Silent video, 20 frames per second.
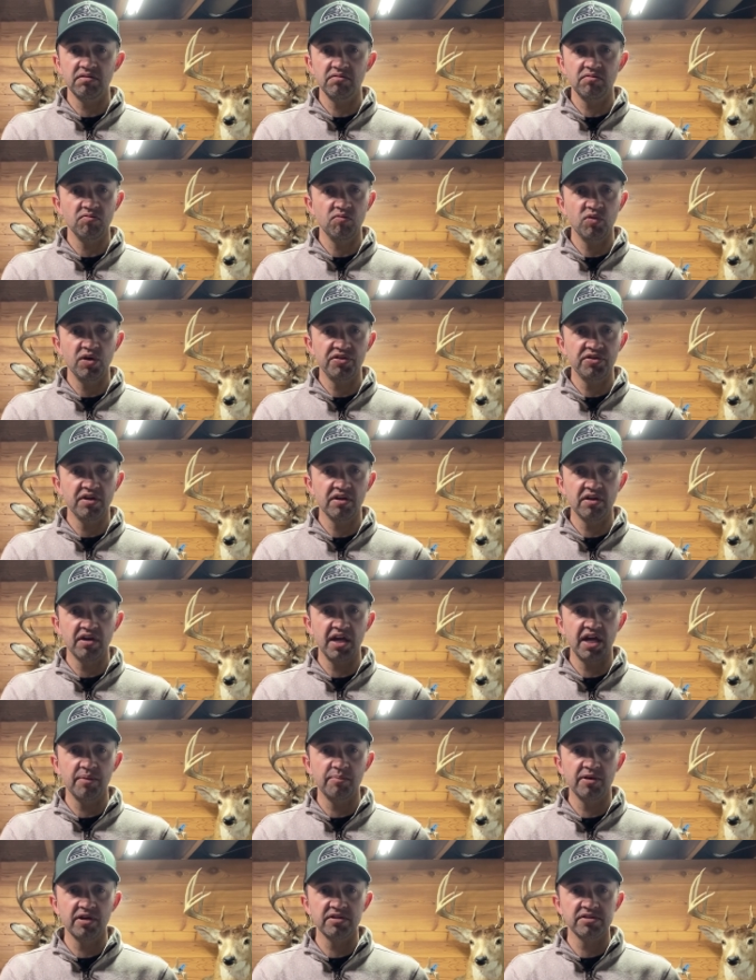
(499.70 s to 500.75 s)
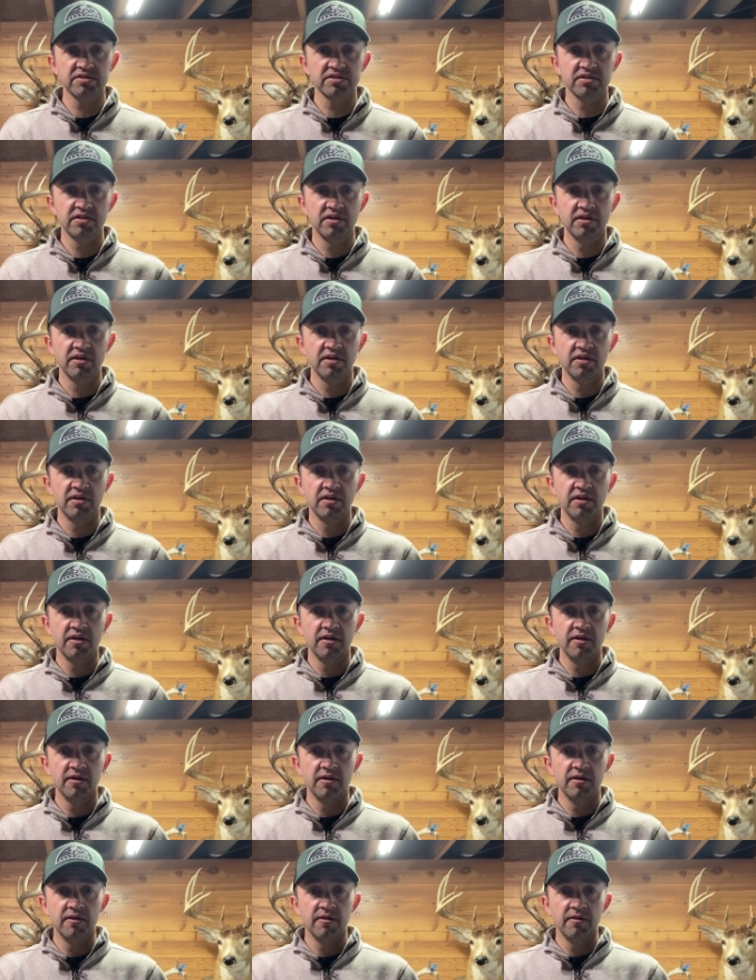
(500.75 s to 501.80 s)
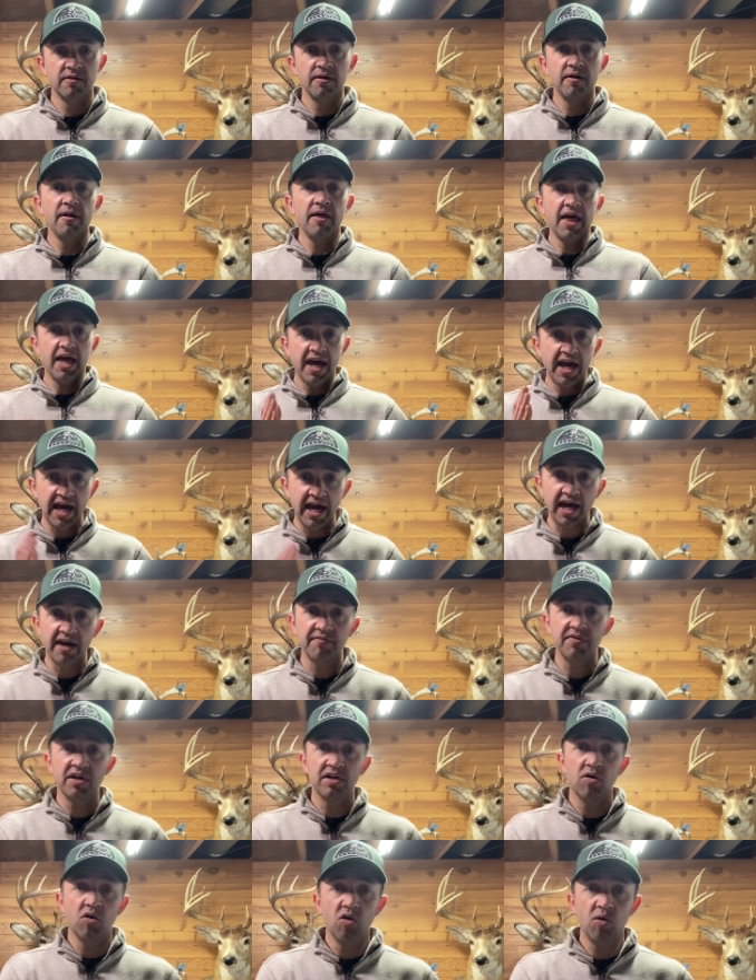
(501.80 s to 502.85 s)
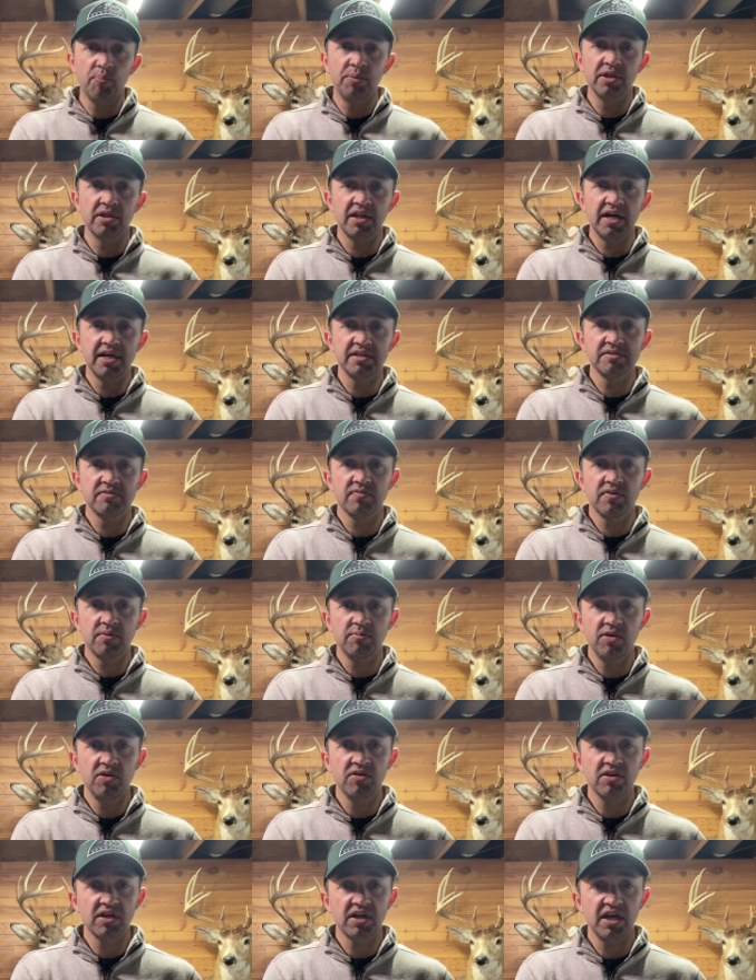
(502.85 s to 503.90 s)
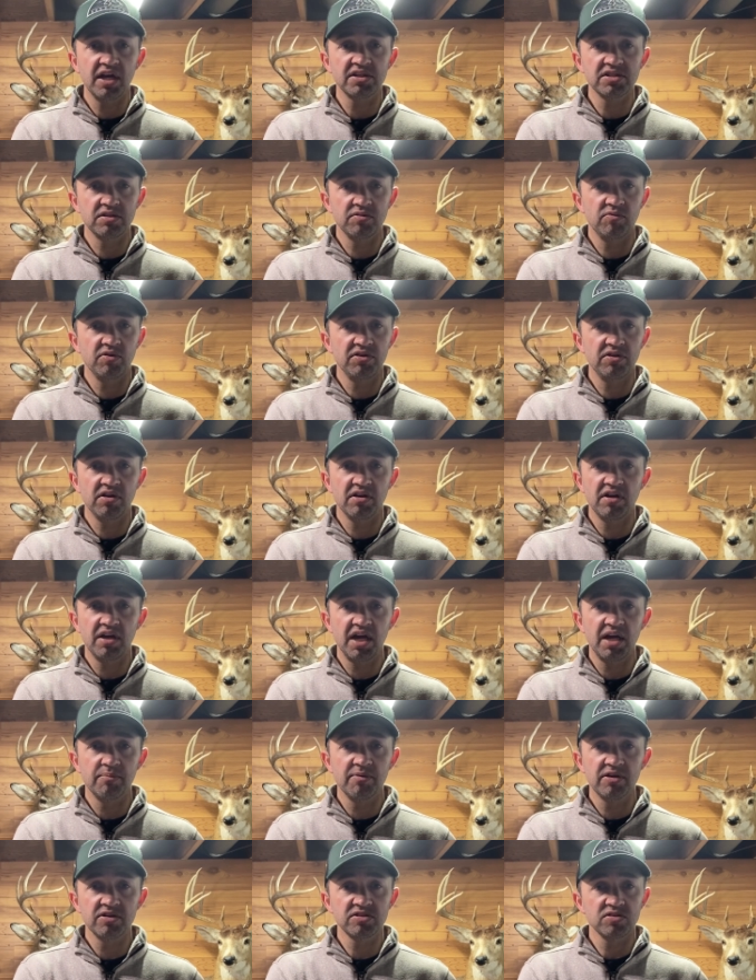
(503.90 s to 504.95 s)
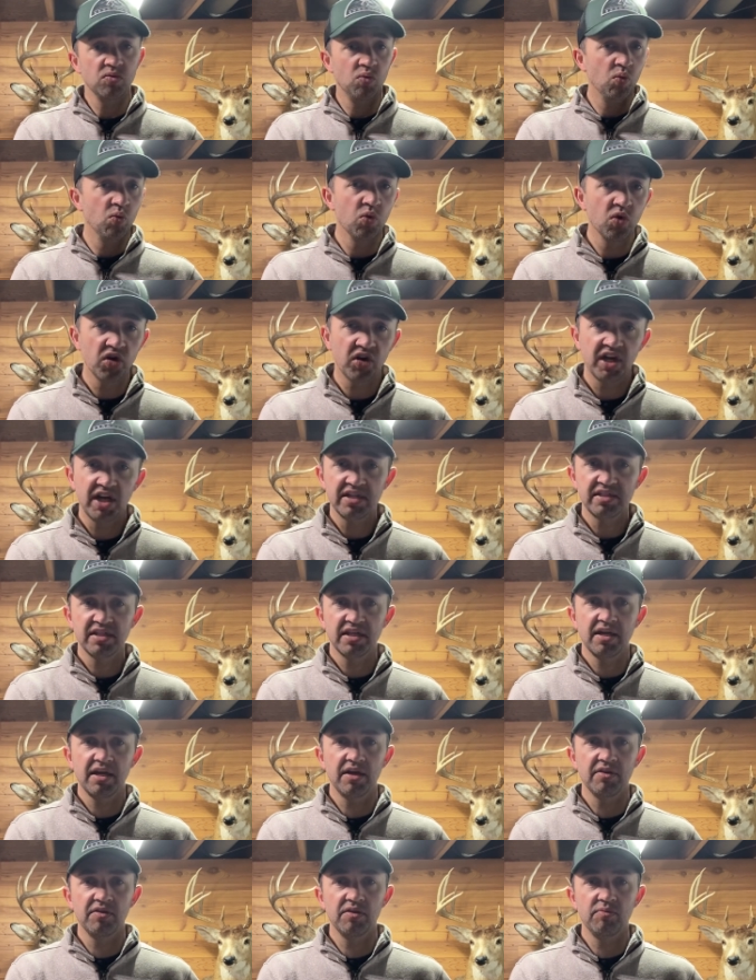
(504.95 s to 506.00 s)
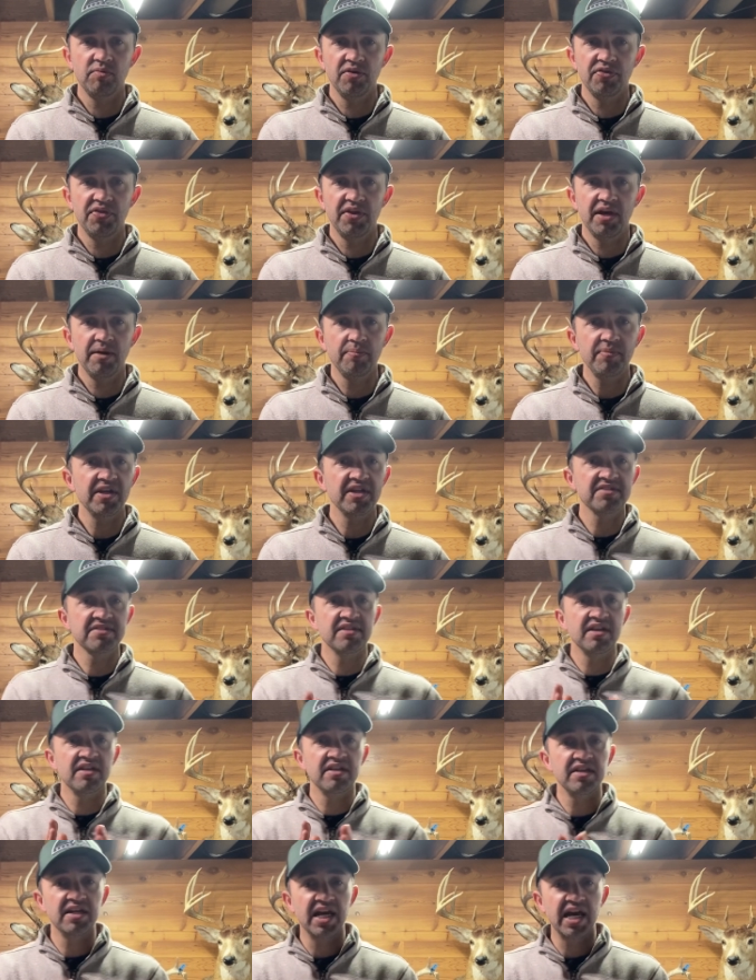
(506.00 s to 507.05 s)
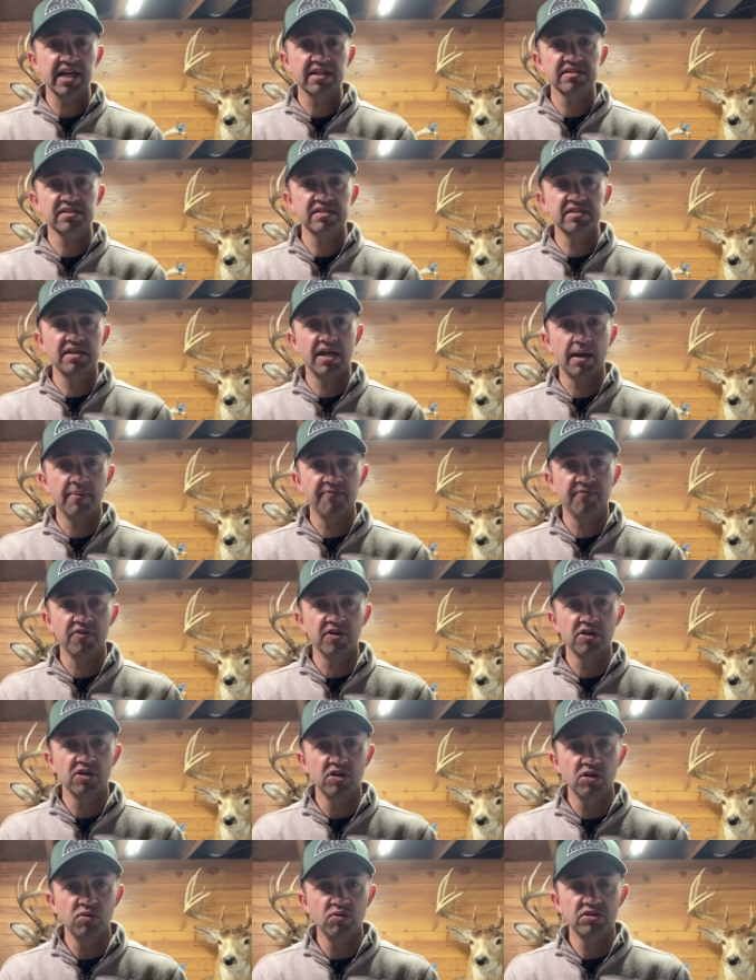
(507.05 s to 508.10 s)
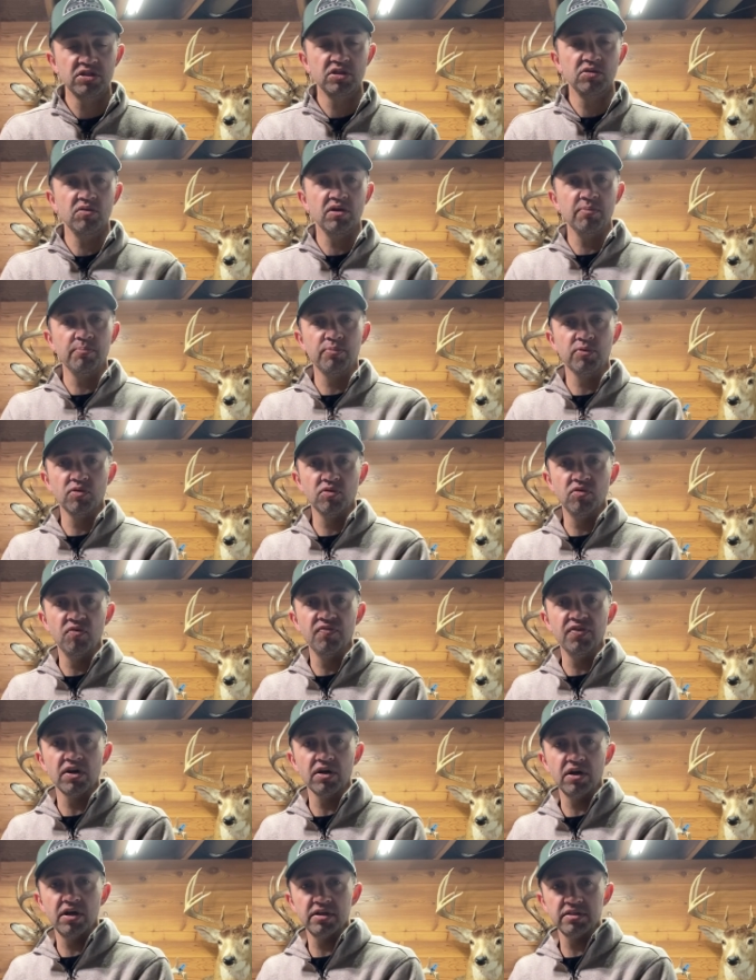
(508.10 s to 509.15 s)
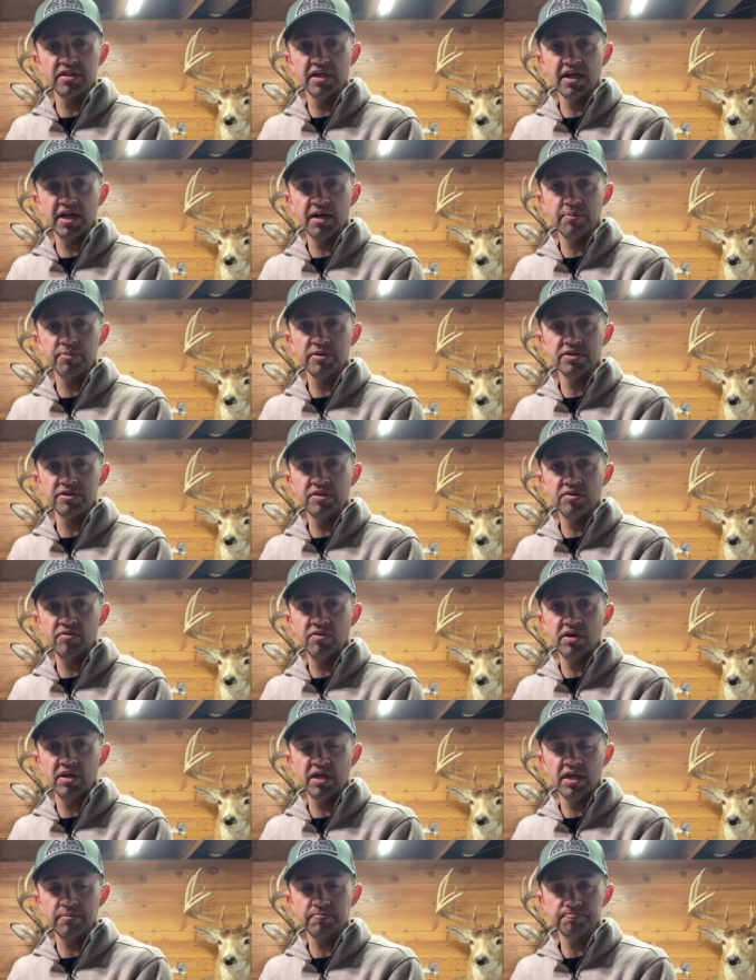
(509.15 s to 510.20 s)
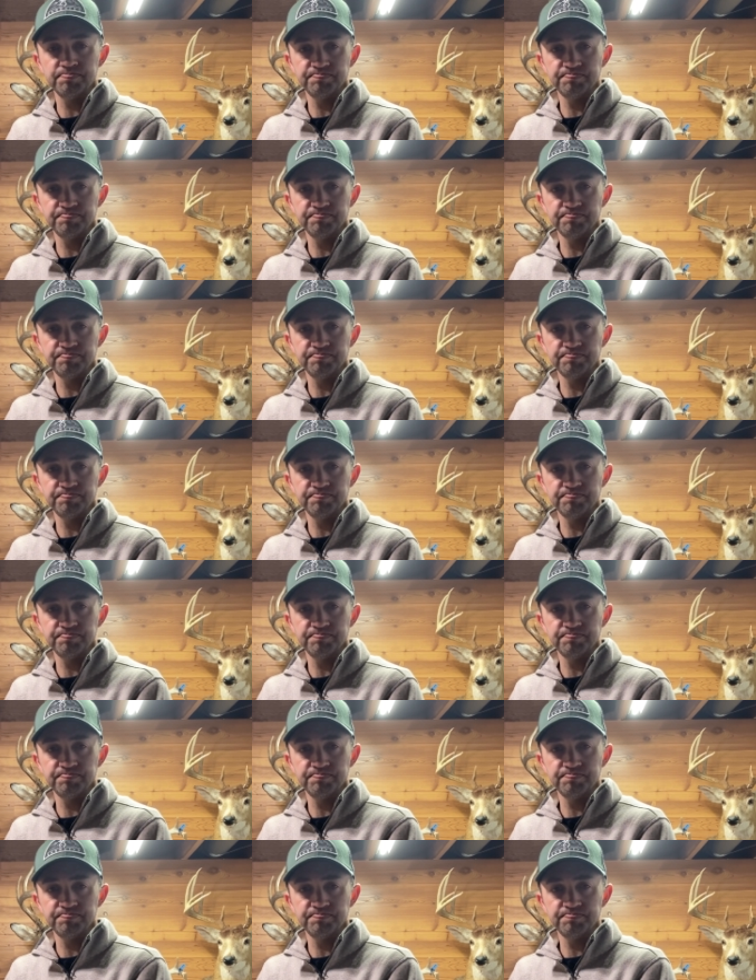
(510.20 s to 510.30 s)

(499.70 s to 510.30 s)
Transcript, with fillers: with your neighbors, having open lines of communication with your neighbors, working together with them is the next step for you to improve your hunting opportunity.